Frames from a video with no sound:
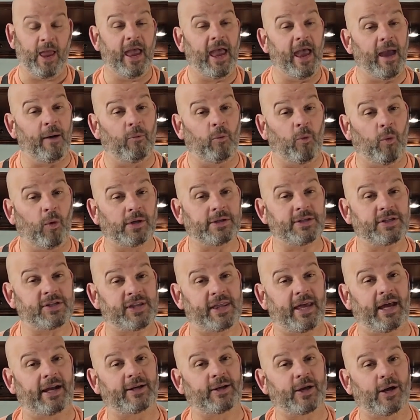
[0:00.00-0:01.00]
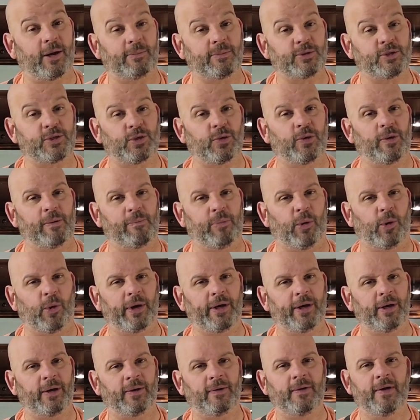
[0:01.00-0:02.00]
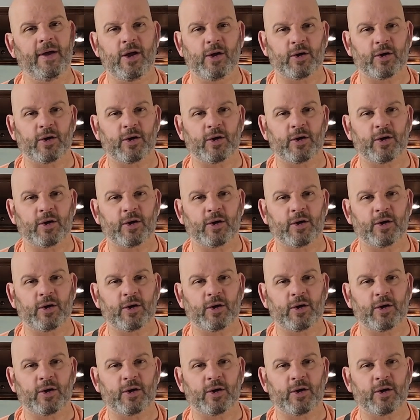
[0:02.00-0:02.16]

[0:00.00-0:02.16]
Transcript: And once that comes to a boil,